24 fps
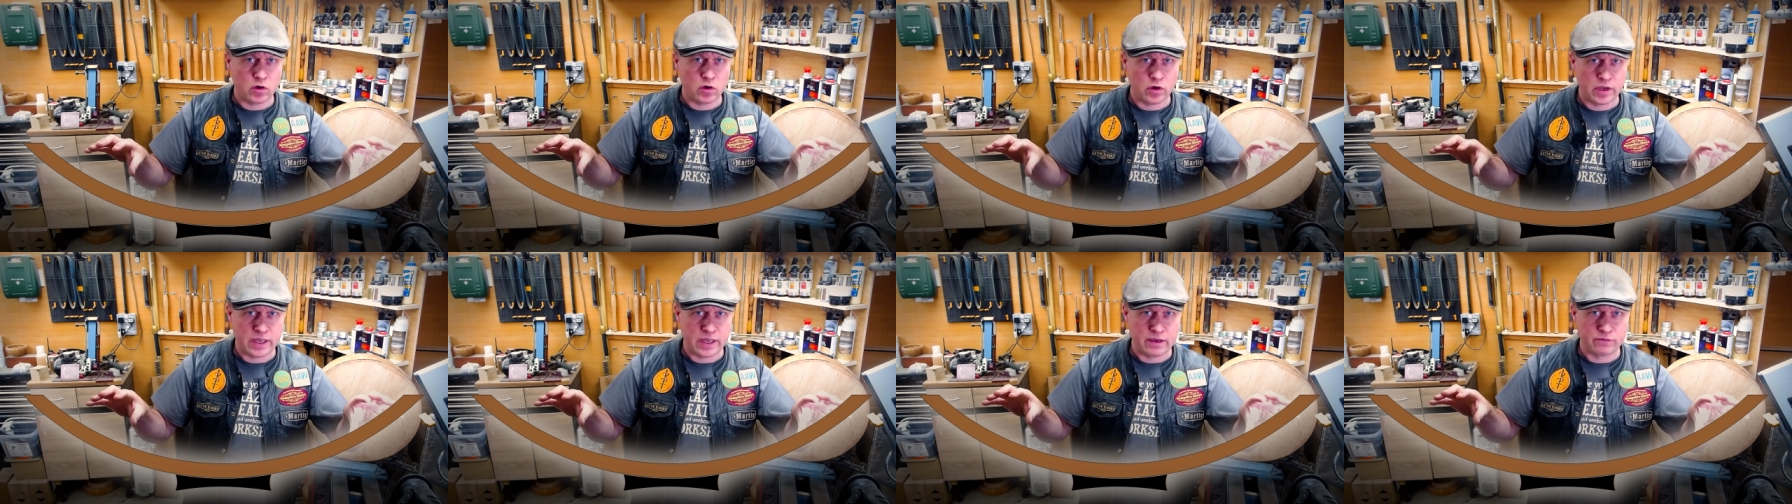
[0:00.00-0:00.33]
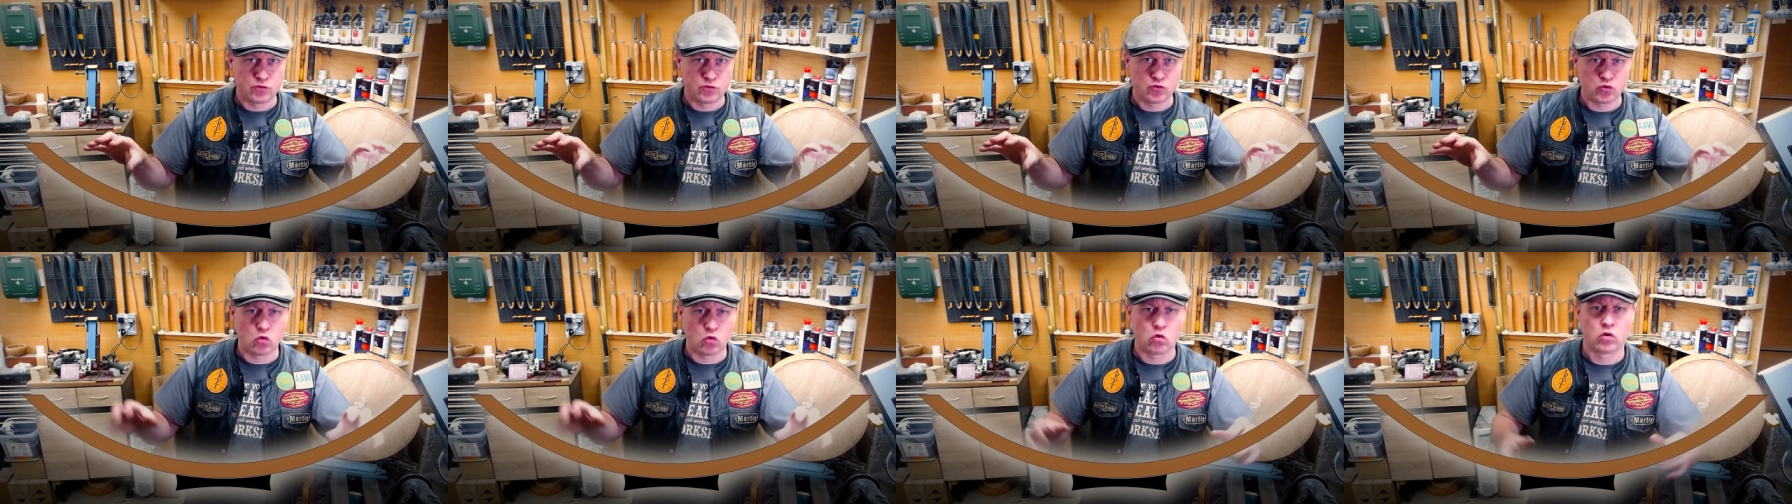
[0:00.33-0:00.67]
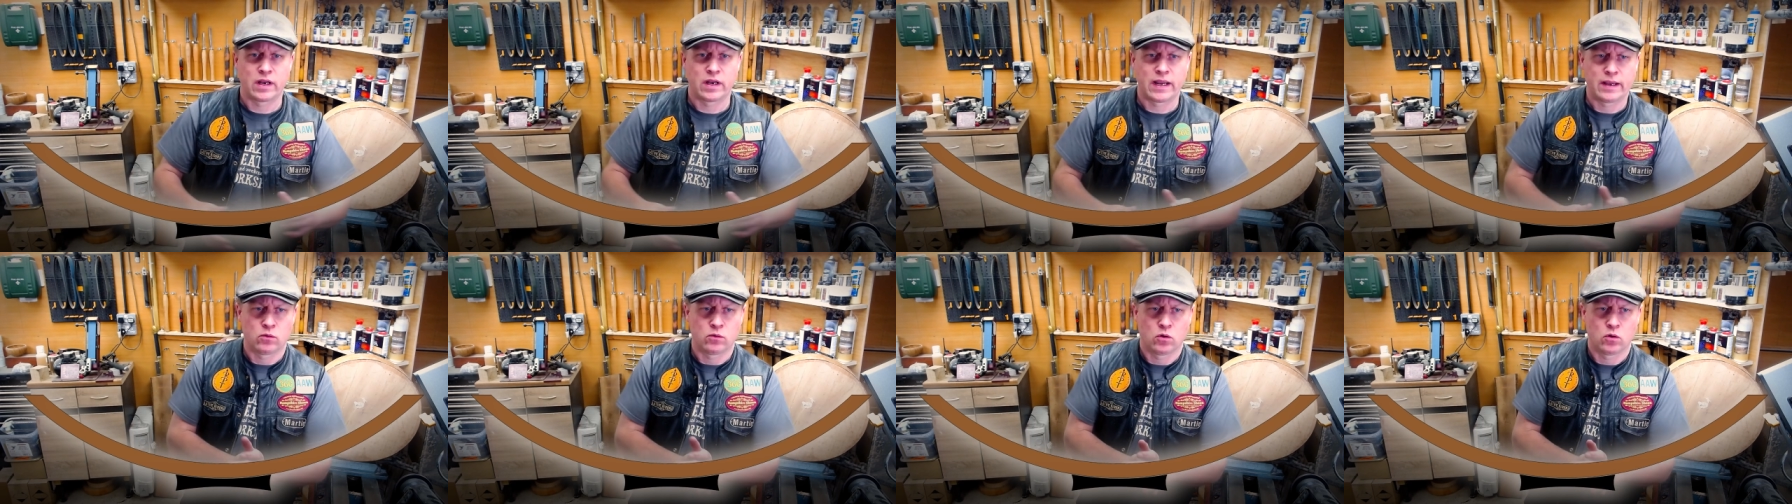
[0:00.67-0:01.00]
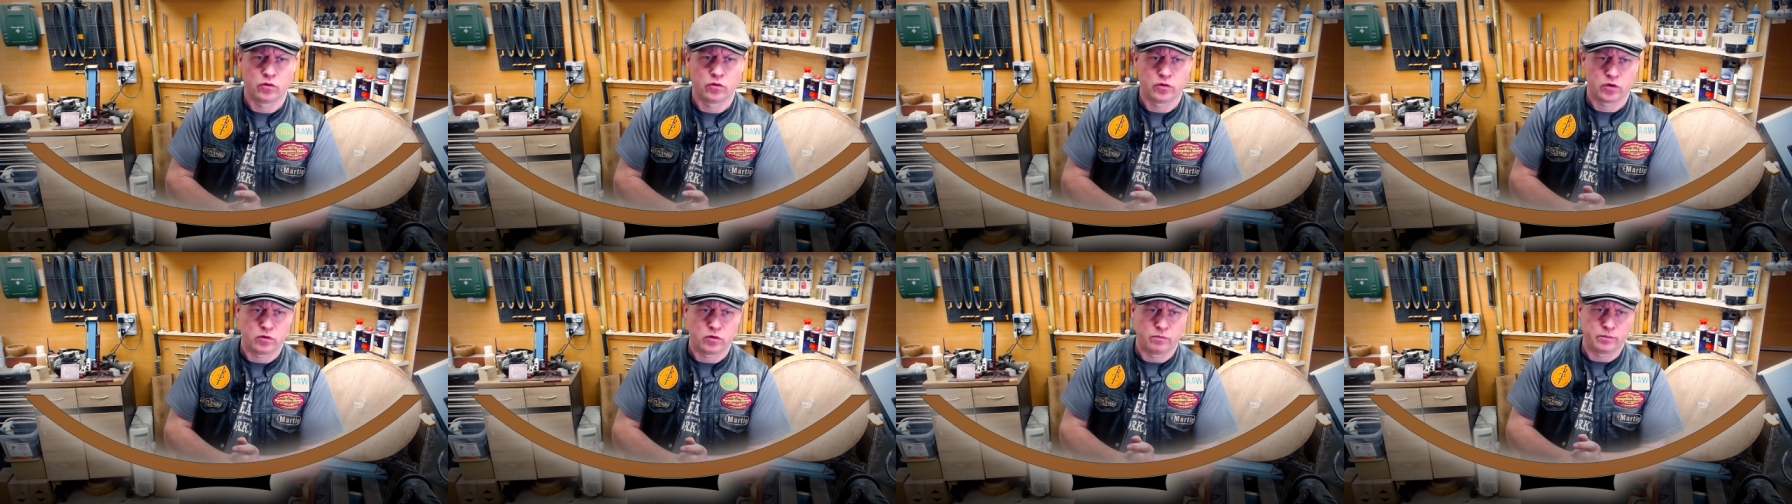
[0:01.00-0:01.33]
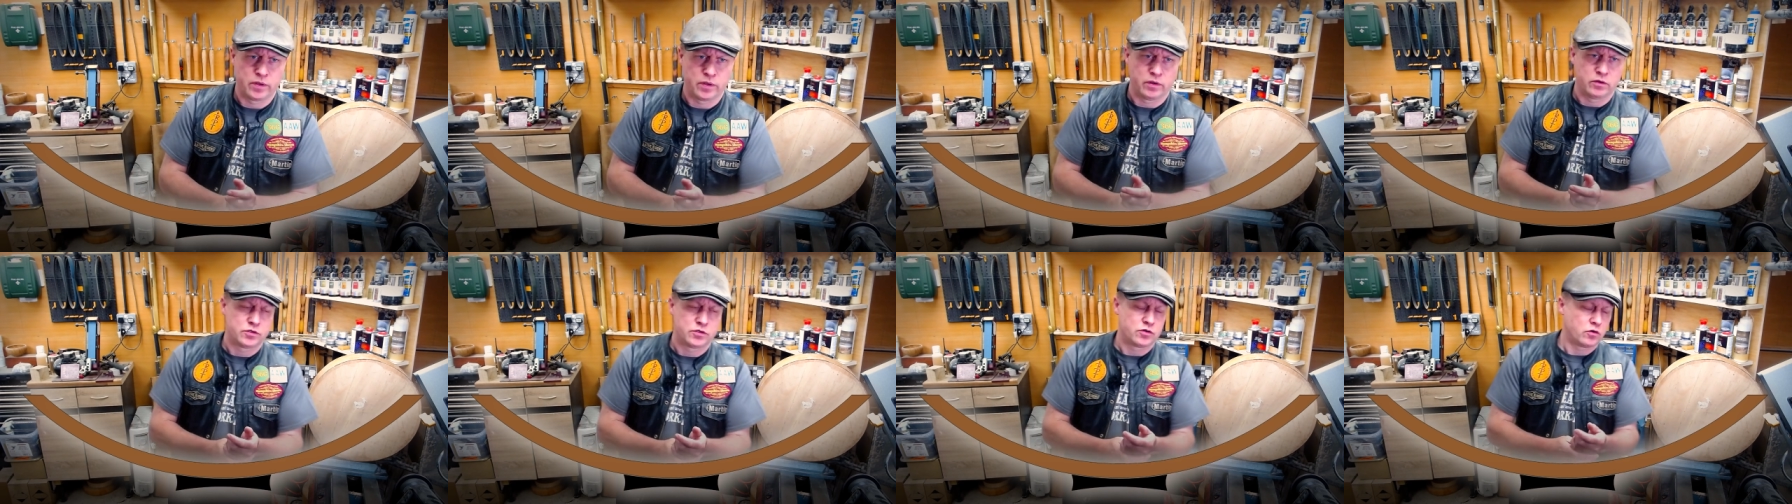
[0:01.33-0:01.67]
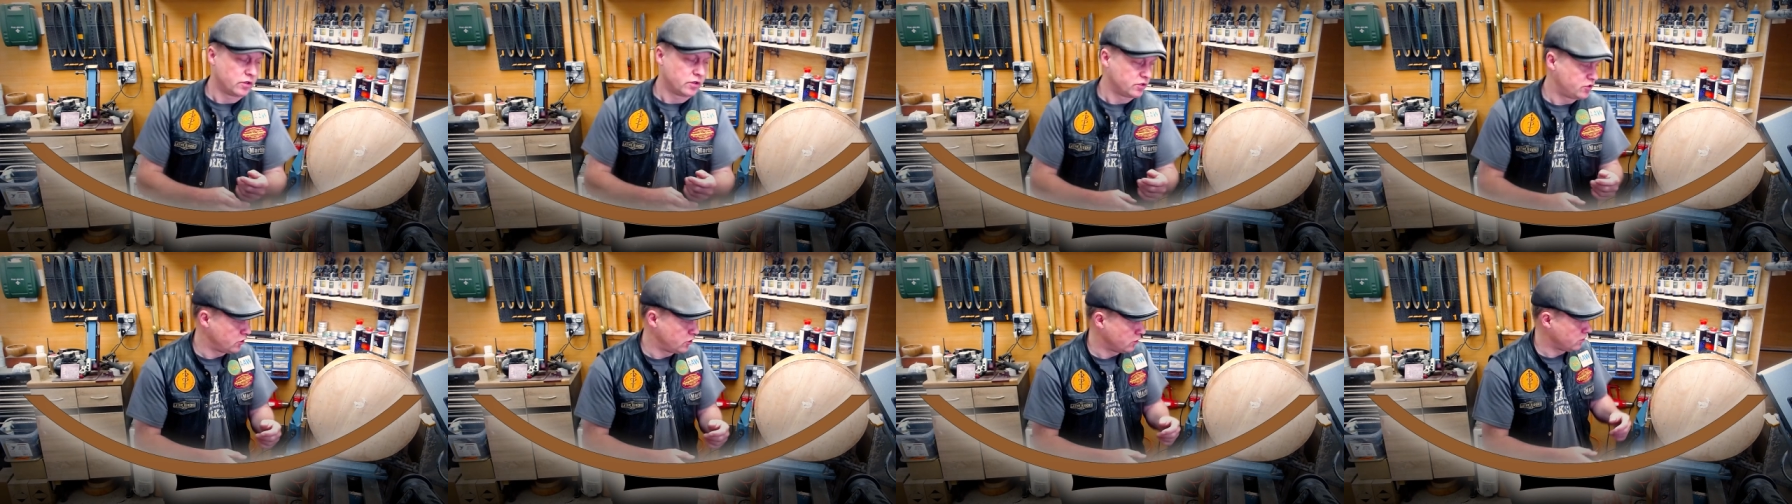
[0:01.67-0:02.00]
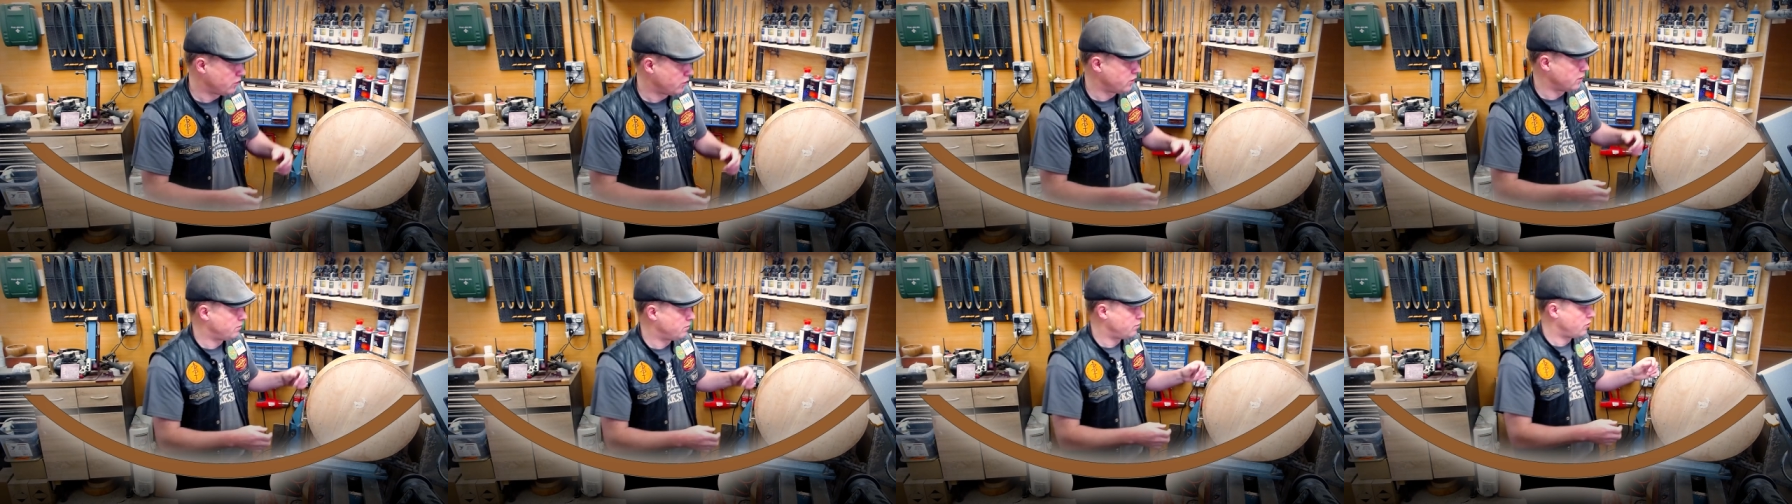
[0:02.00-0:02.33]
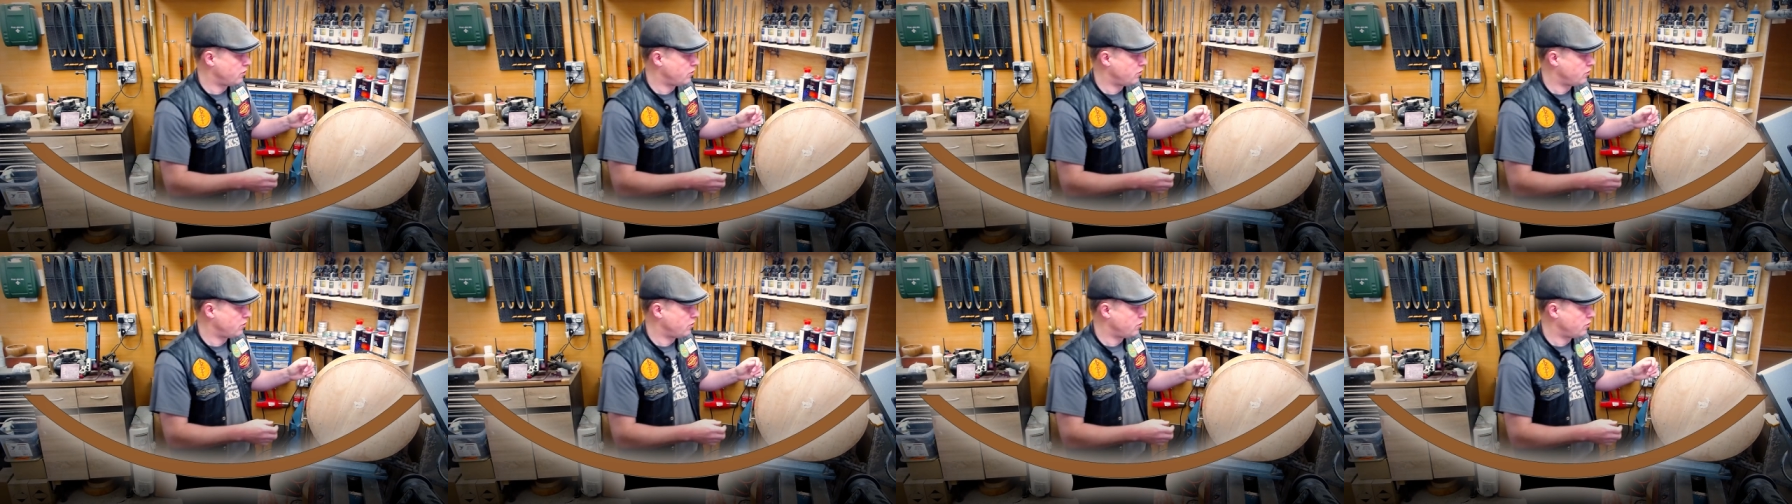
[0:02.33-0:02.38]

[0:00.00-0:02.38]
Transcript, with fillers: that I have drawn out on the computer. I took the,